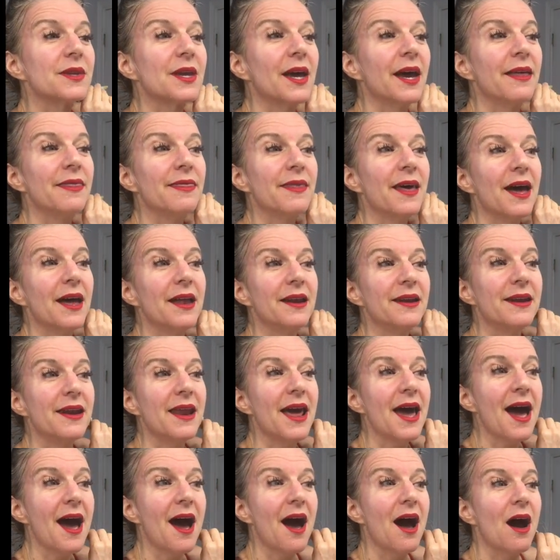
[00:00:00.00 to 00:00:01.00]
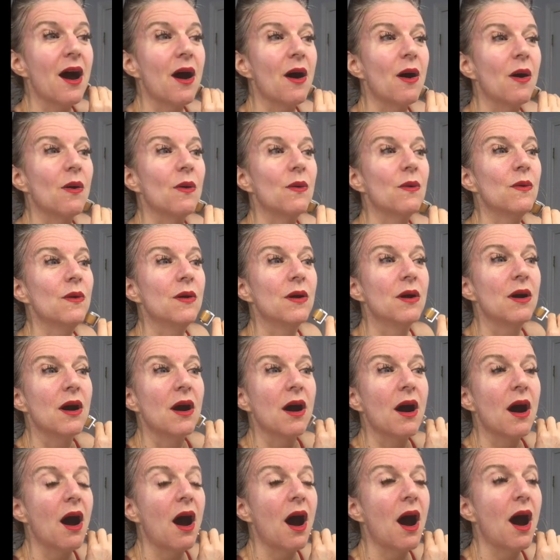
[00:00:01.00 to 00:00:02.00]
And then now
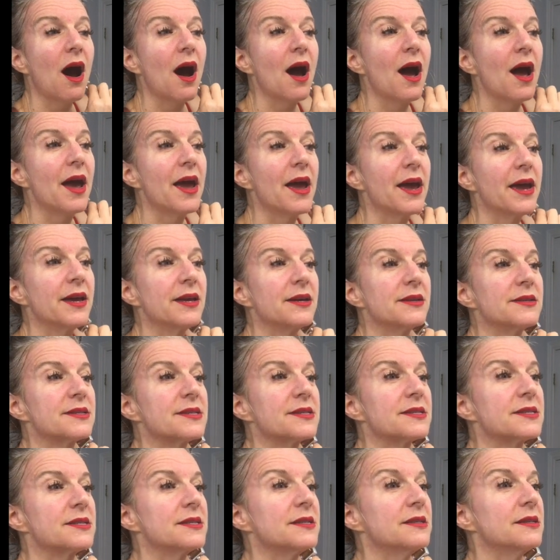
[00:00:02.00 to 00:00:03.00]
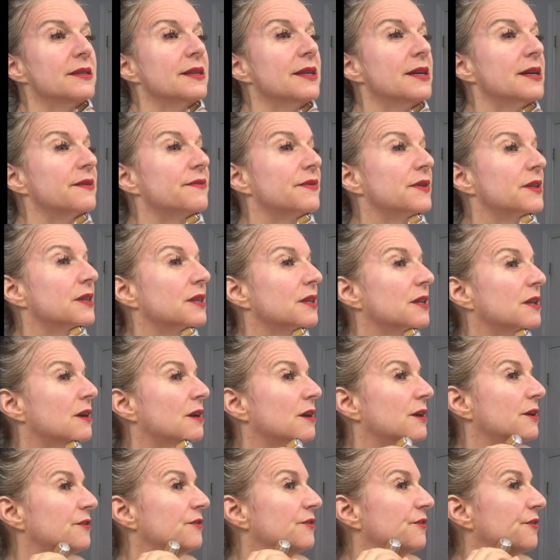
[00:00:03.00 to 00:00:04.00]
I still have a
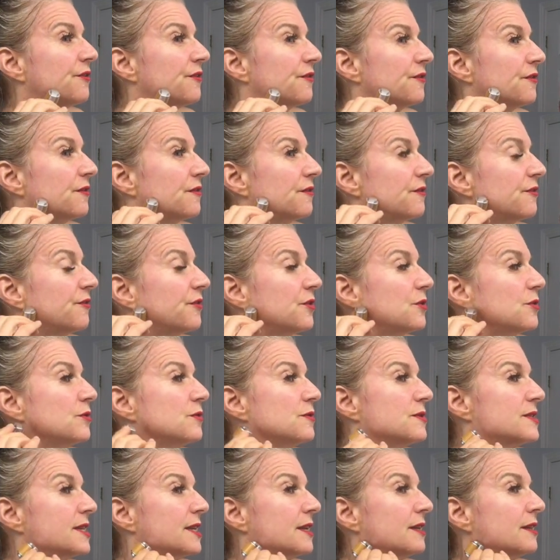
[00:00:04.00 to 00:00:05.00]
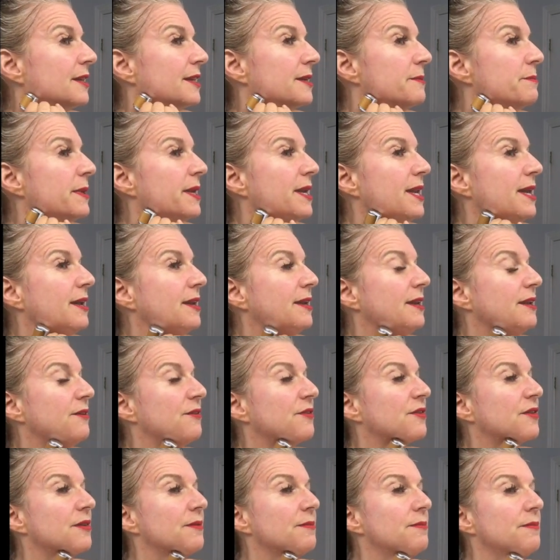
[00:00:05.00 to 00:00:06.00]
lot of foods
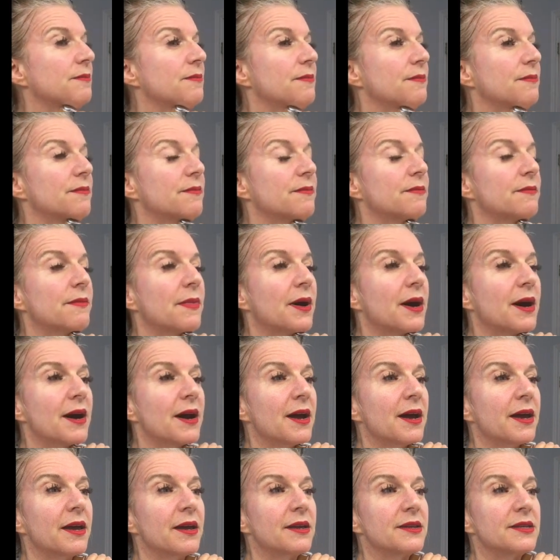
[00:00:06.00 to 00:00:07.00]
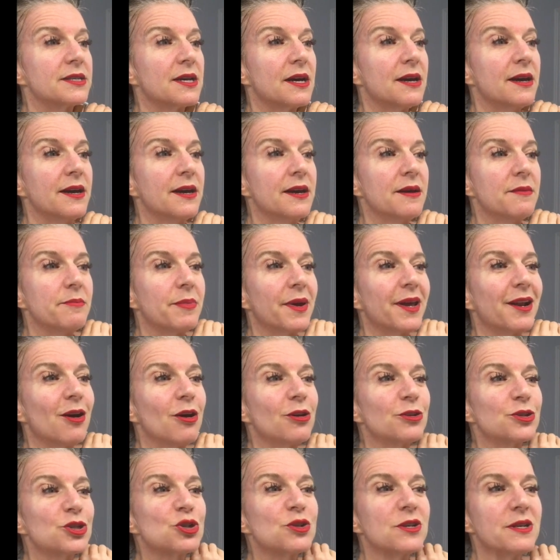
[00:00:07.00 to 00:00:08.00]
eliminated from my diet, but
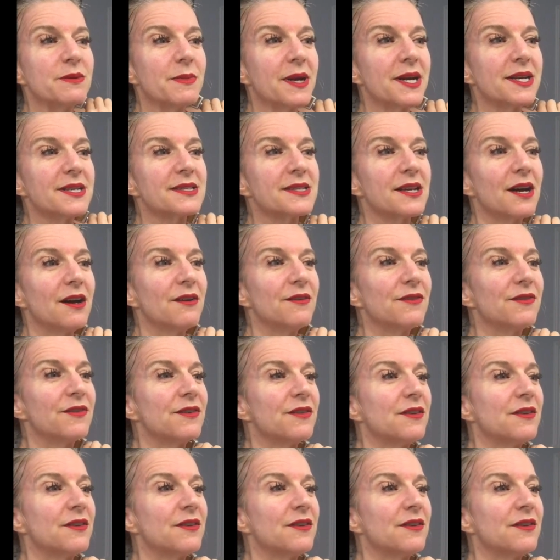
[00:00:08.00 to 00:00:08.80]
I'll treat myself.